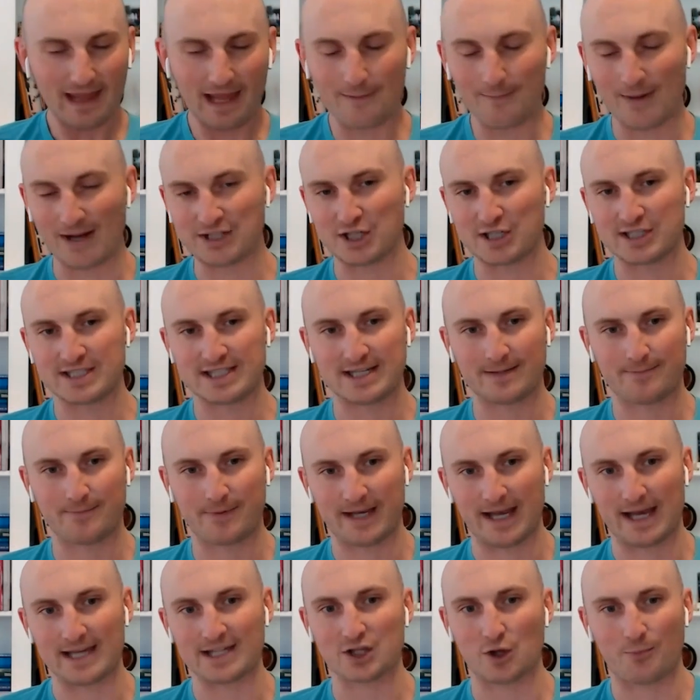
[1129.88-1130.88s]
I mentioned
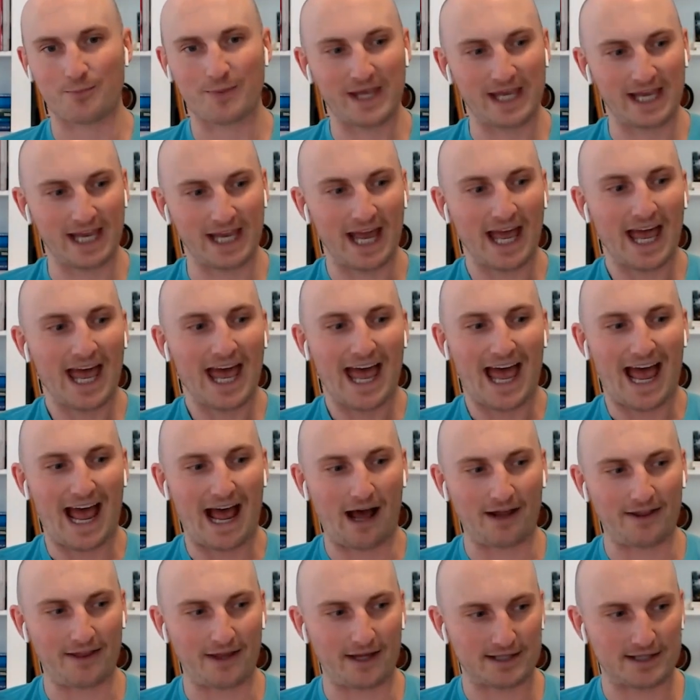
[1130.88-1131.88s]
Simply S O P,
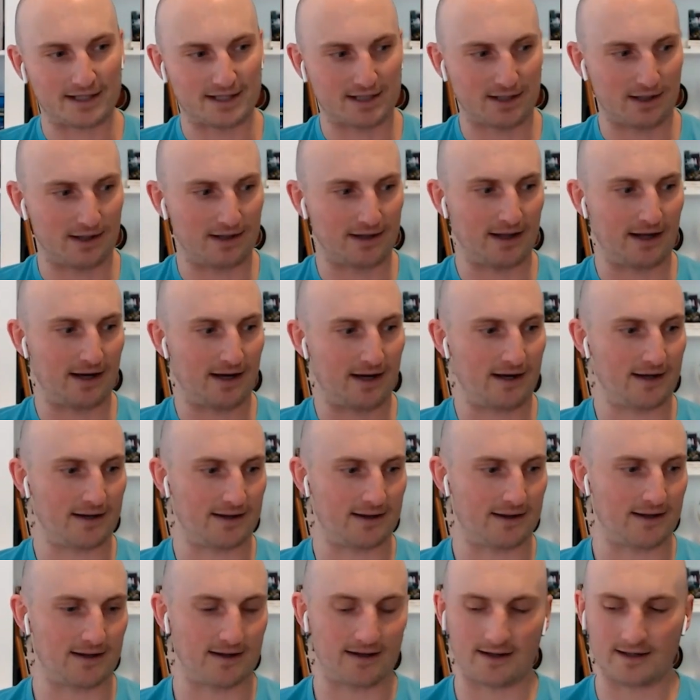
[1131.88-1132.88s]
uh, the,
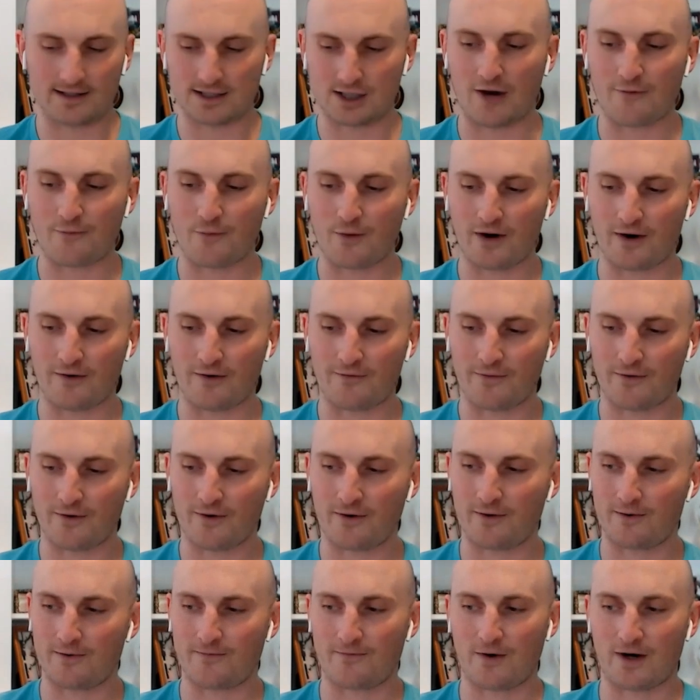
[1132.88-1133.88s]
the the software
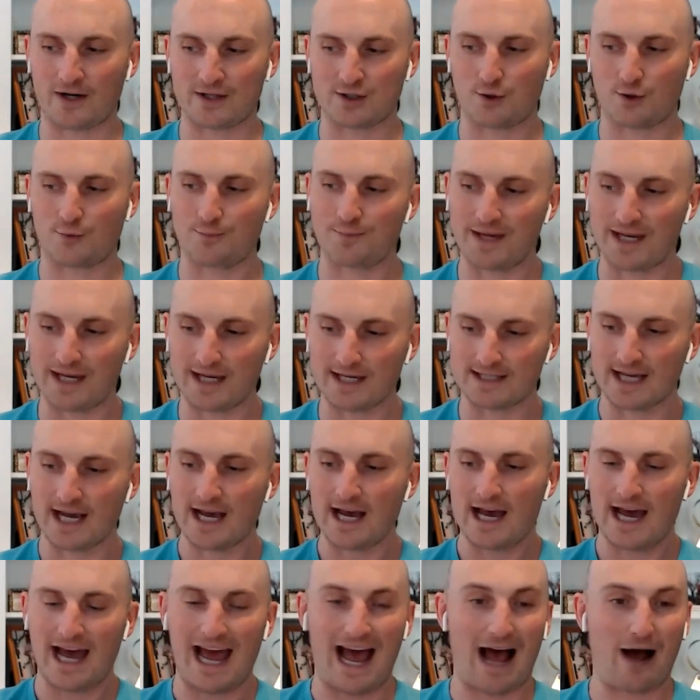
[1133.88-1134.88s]
for, for S O Ps.
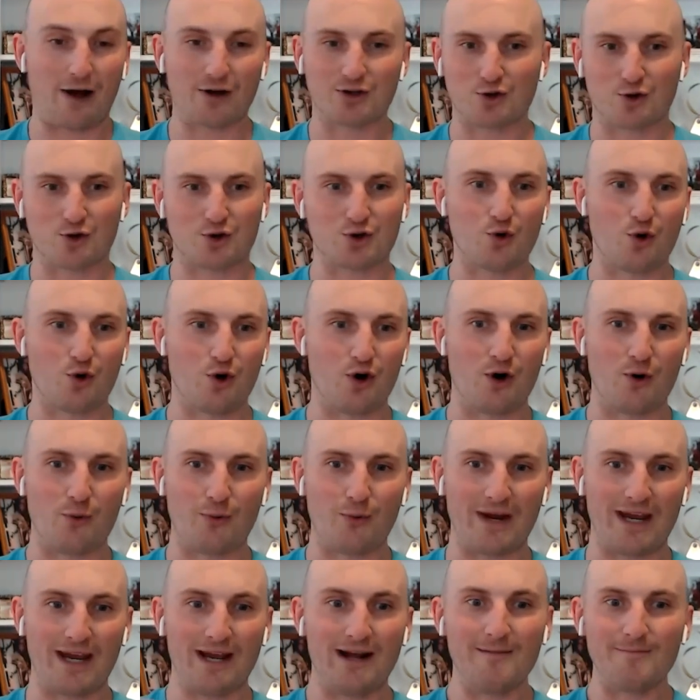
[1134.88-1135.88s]
Outsource
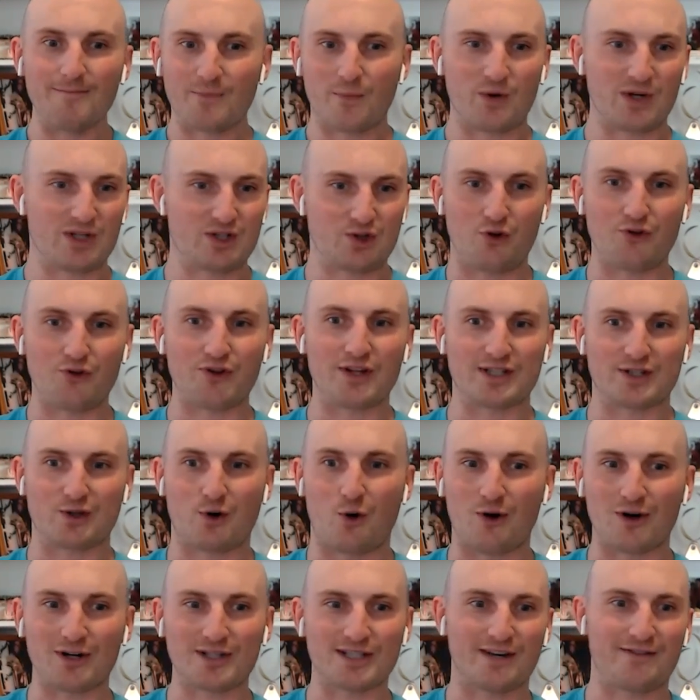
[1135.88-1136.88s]
School, we, we sold this
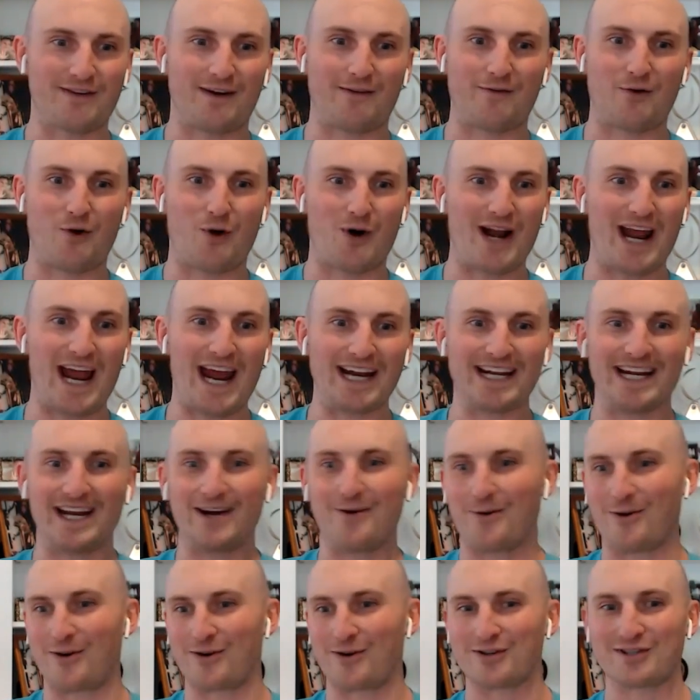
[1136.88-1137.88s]
course. If everyone hated
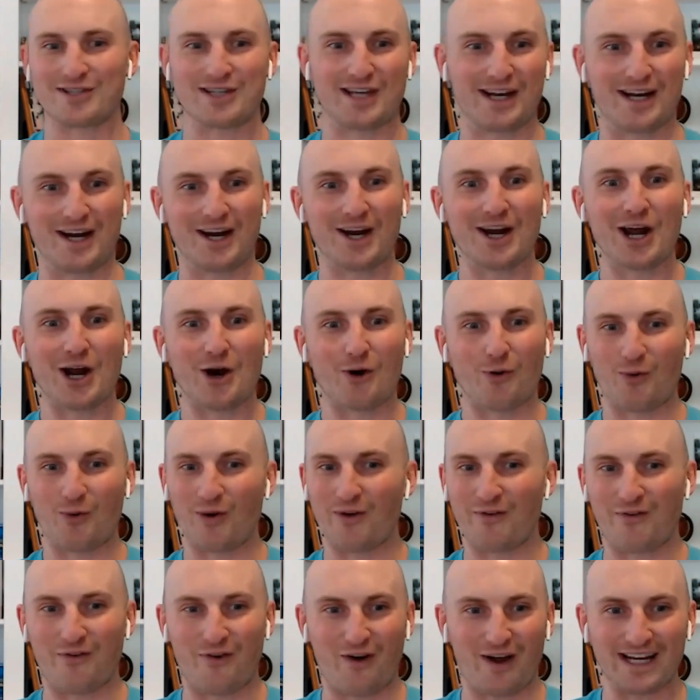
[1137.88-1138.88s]
it, we were just going to
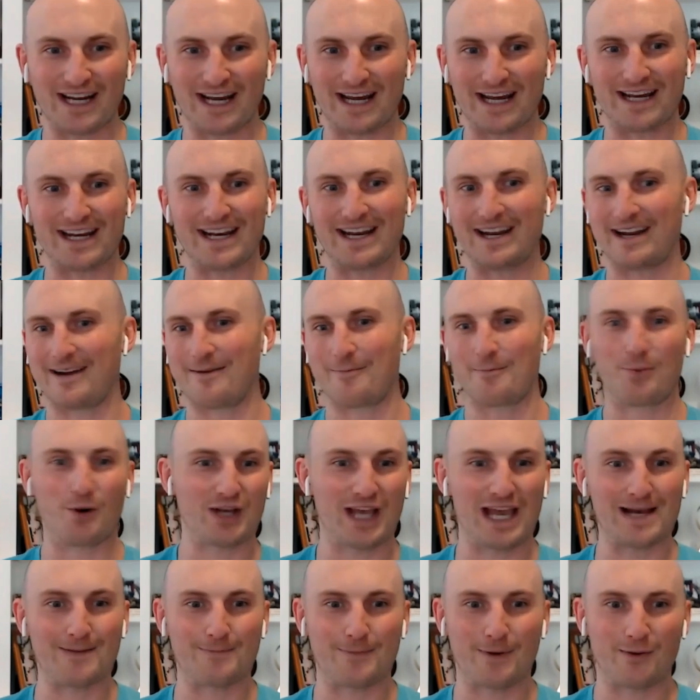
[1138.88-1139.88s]
refund it.
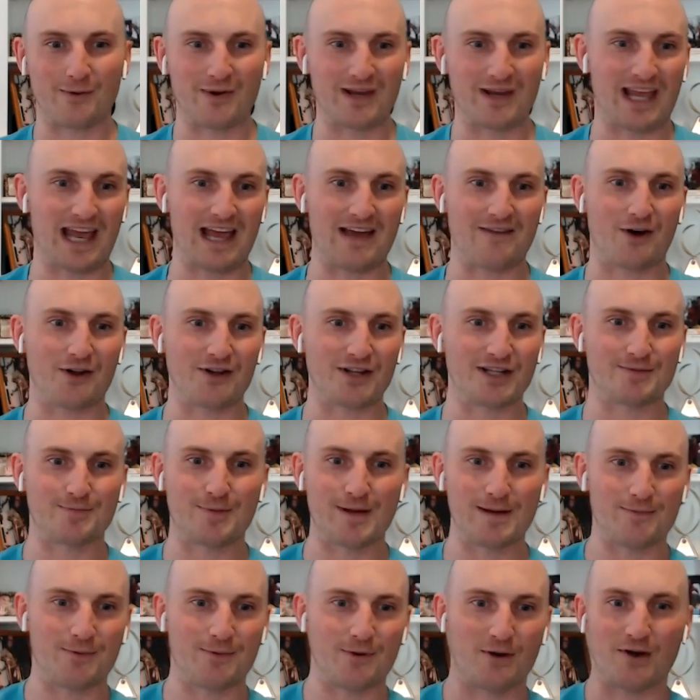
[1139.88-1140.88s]
Bookkeeping, we gave all these
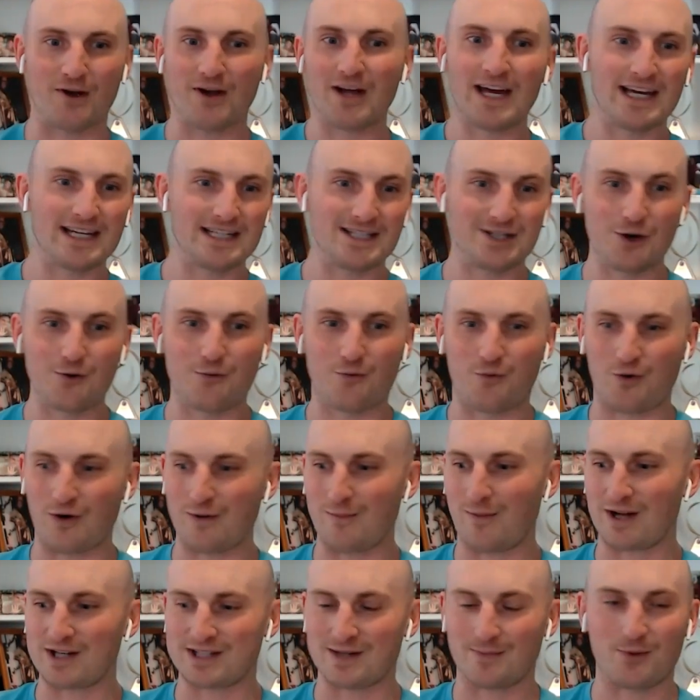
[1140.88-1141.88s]
people two
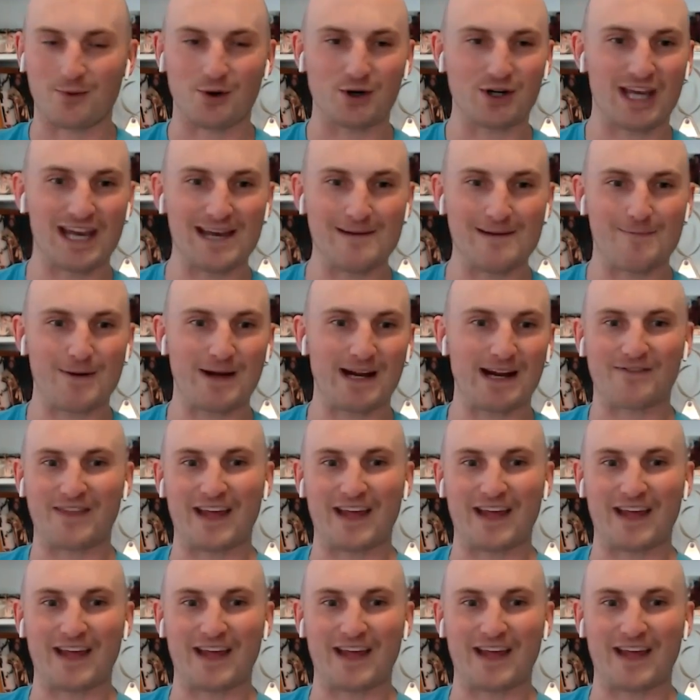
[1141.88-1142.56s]
free months of bookkeeping.